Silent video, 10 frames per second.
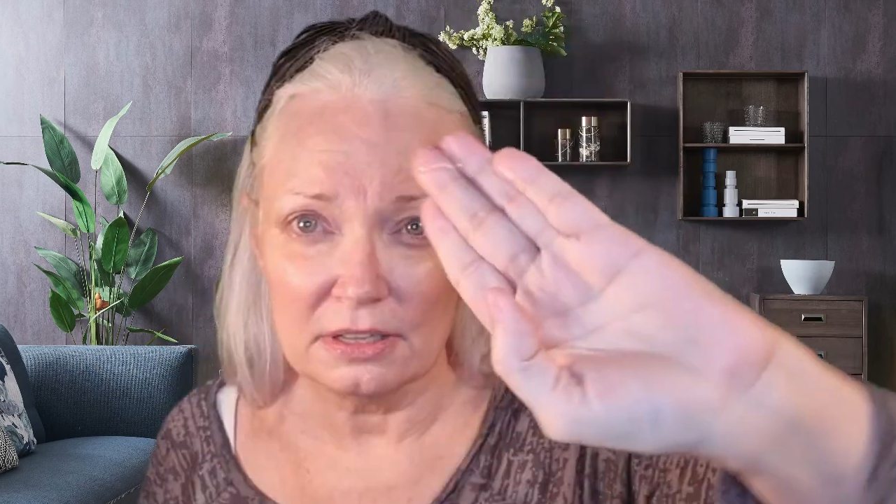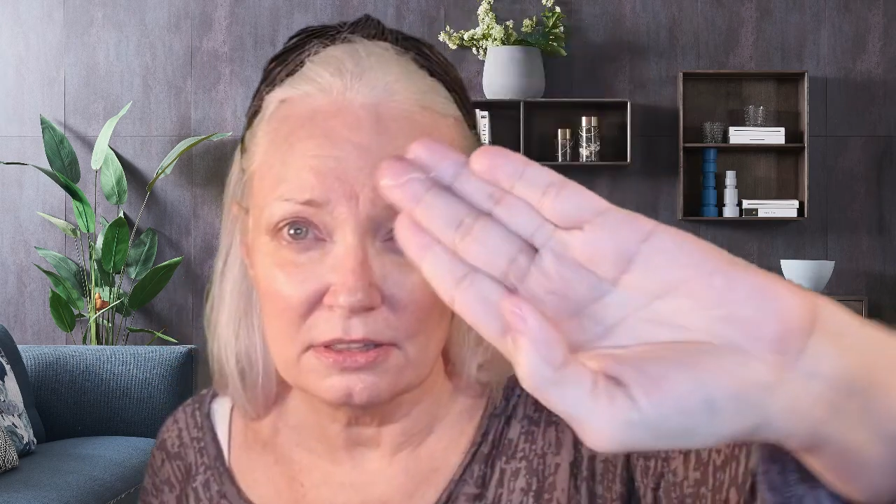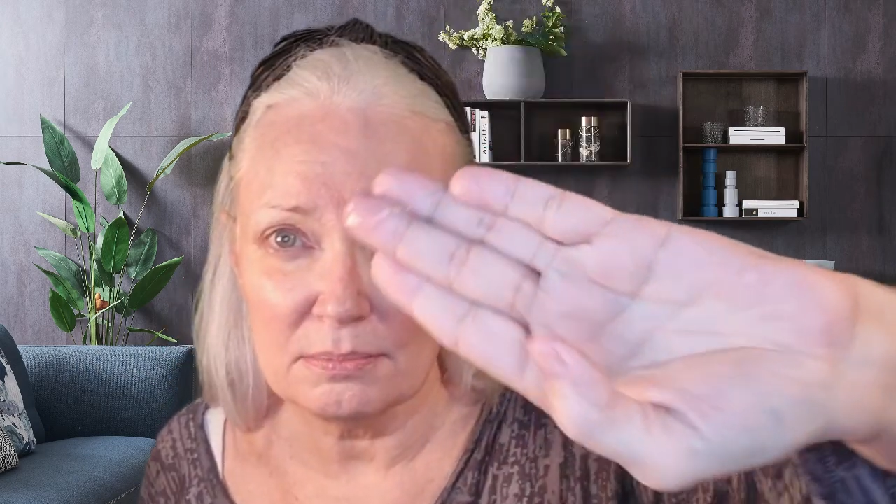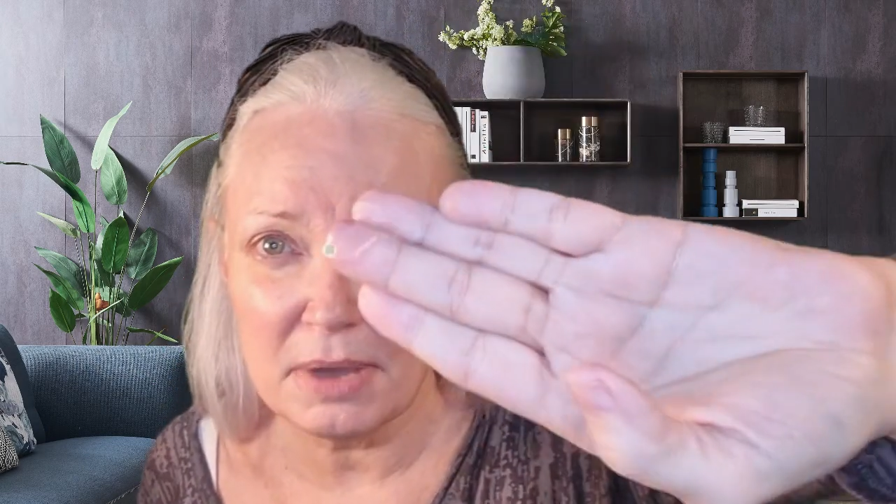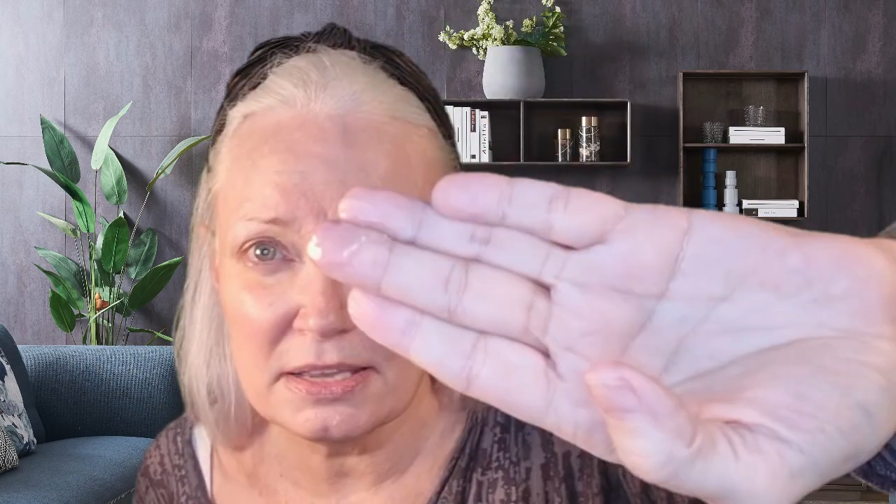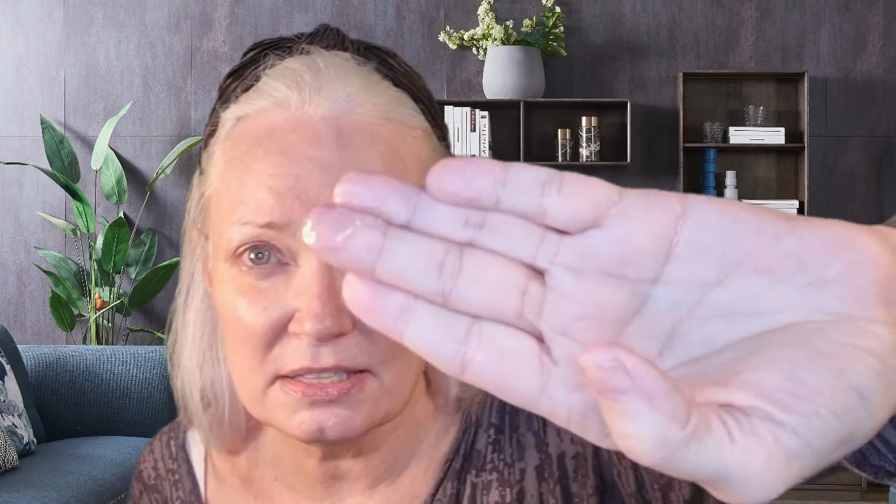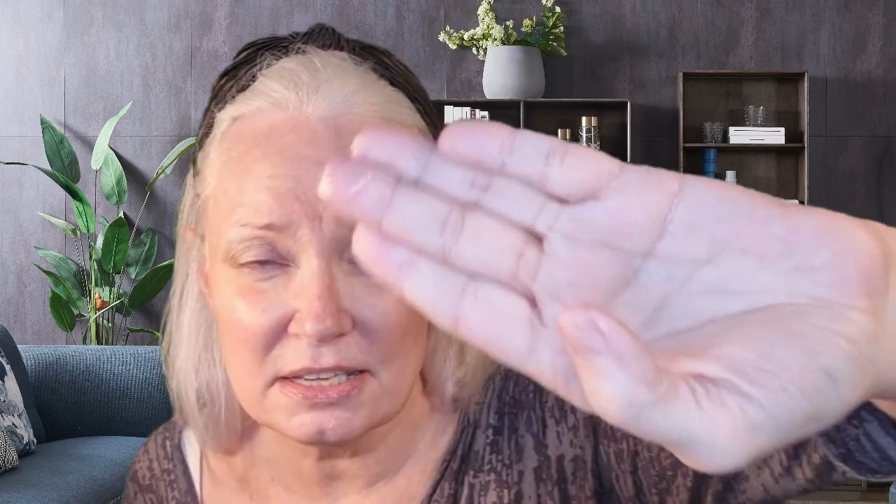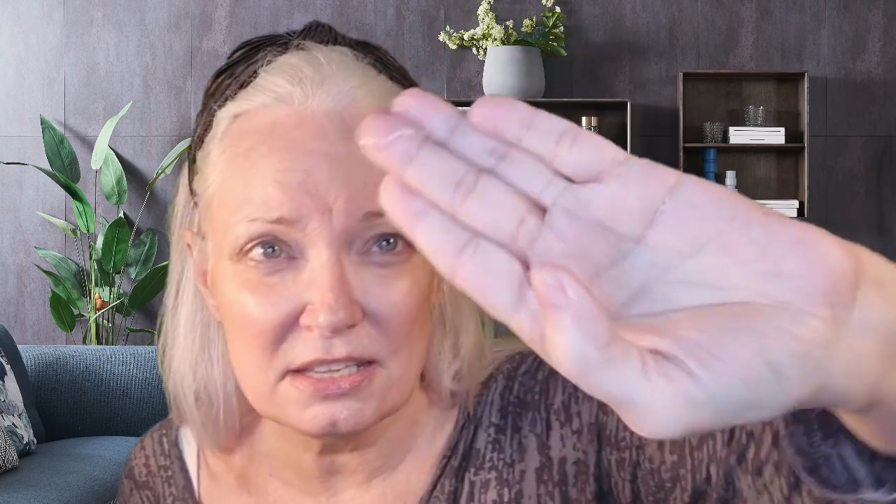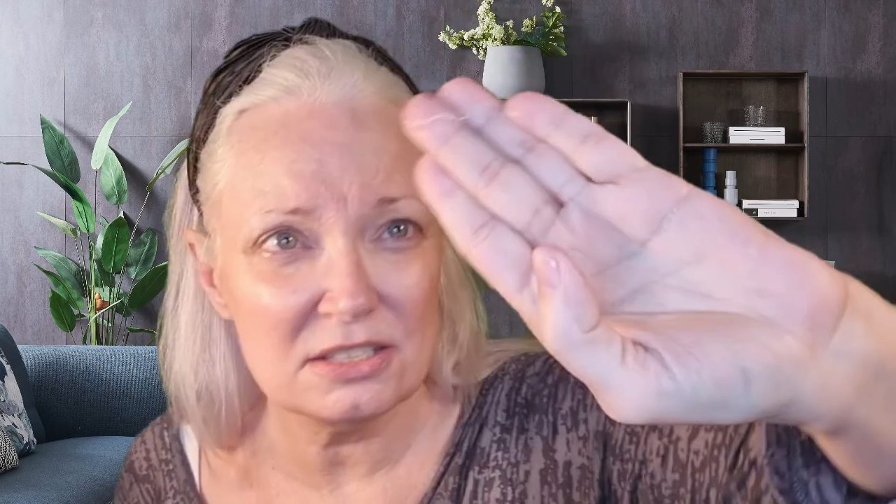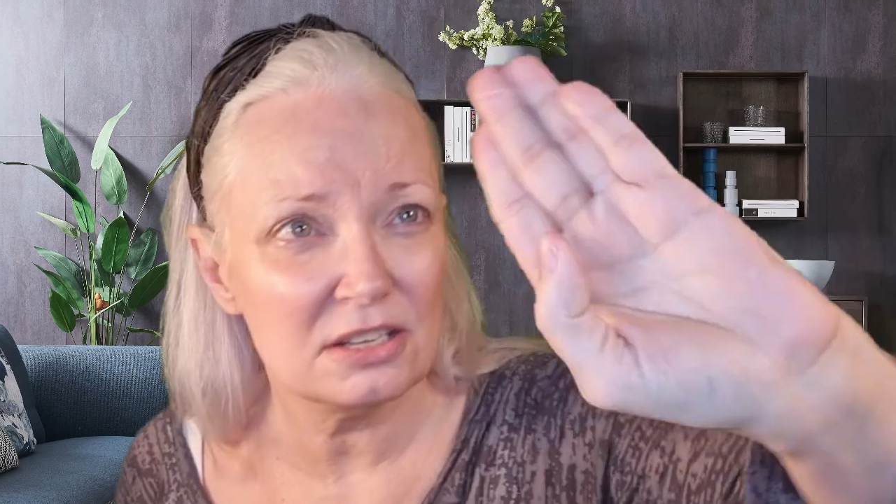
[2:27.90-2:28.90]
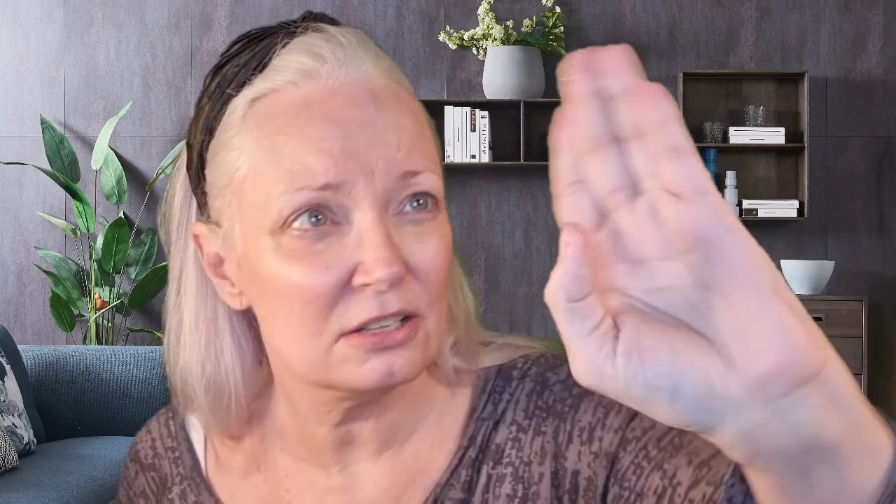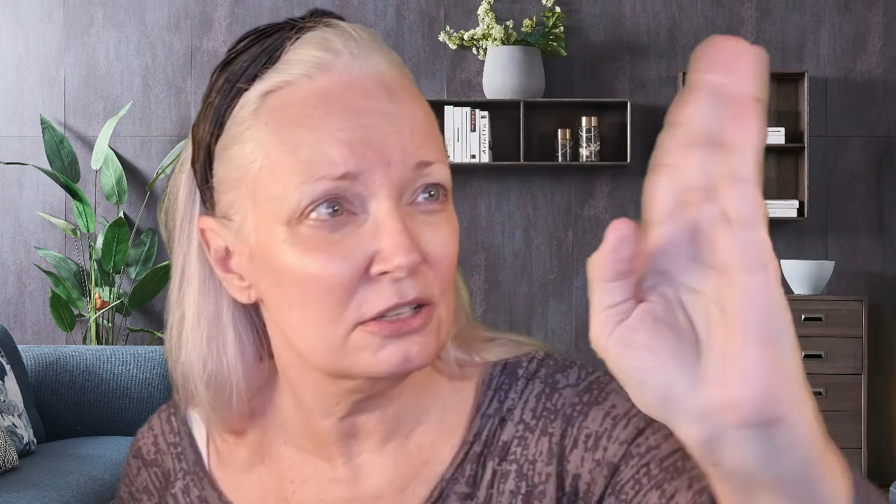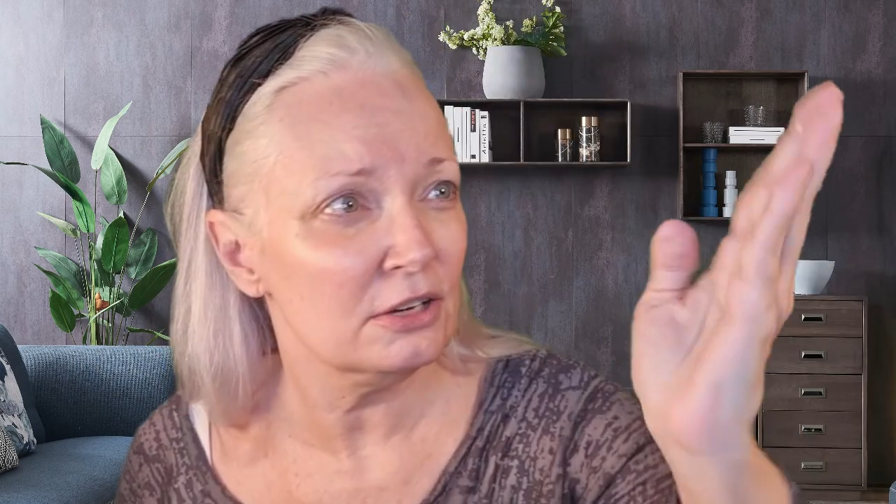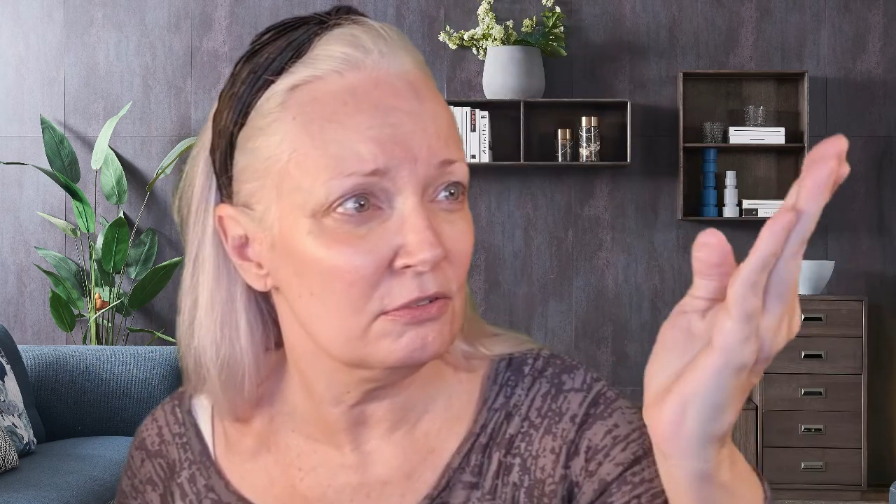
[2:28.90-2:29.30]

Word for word: The Mazi is a clear